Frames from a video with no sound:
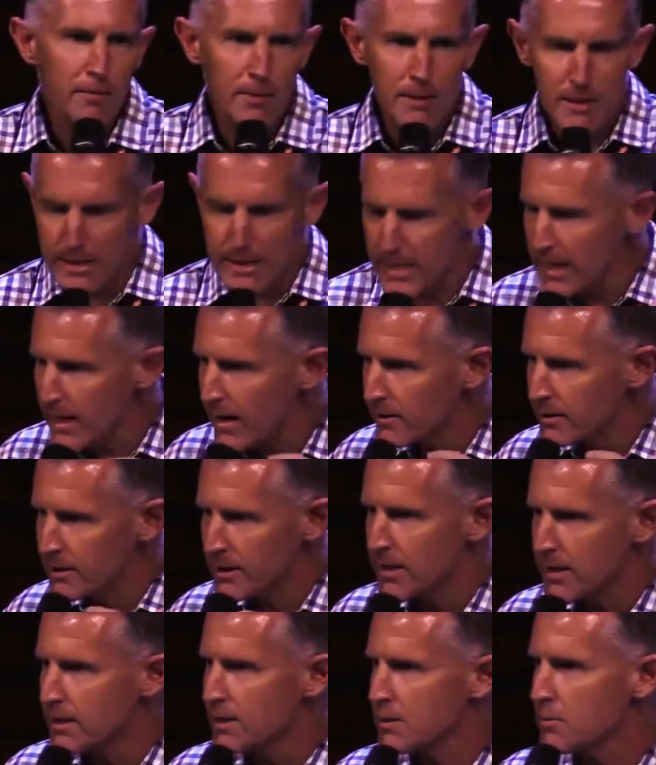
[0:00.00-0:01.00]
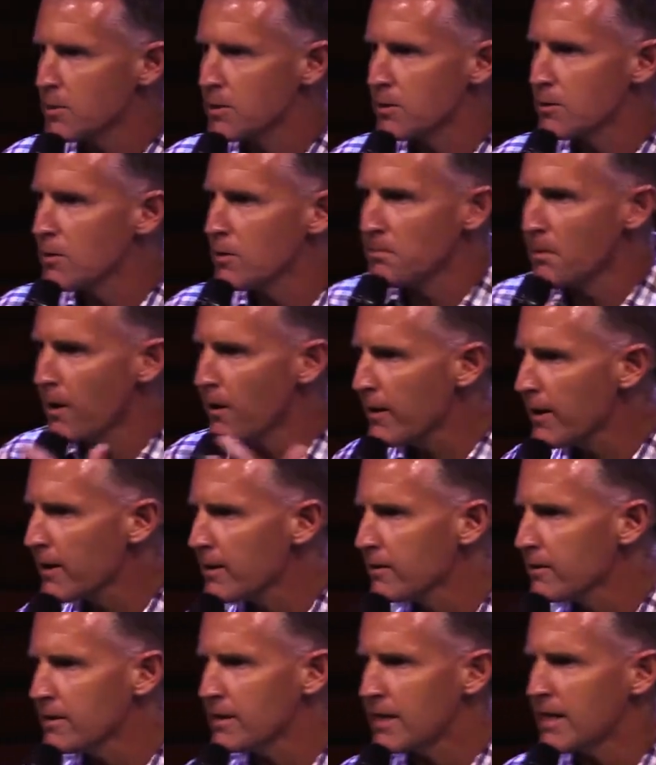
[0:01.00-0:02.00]
and seeing how Jesus would do
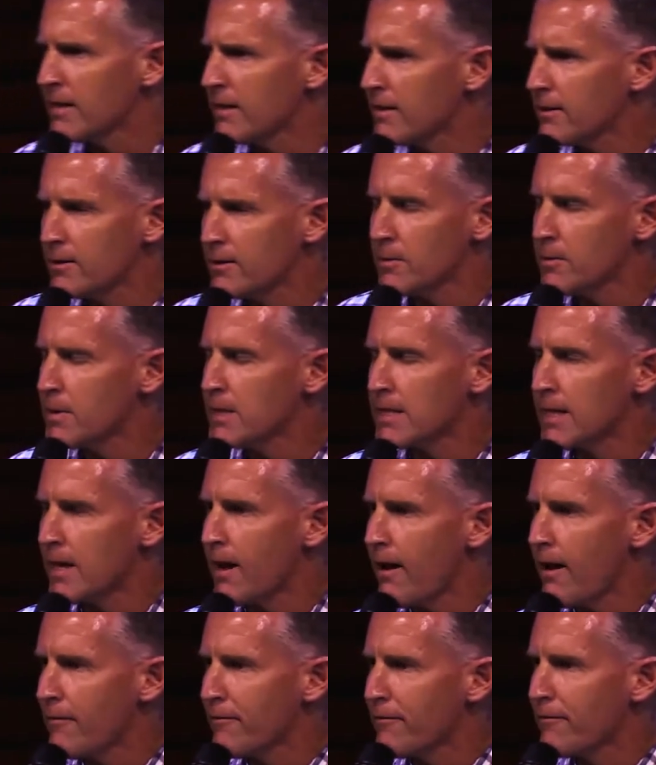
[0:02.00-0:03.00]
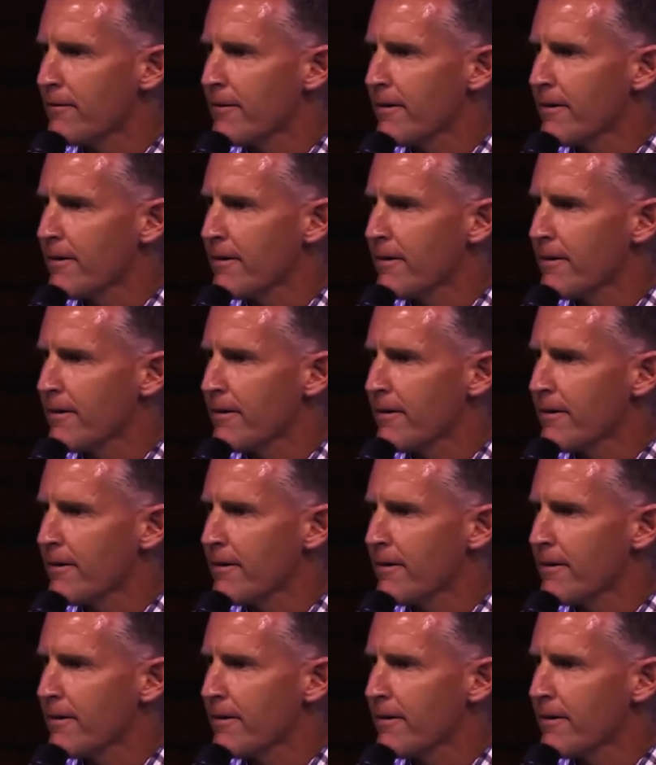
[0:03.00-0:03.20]
miracles in and through his life.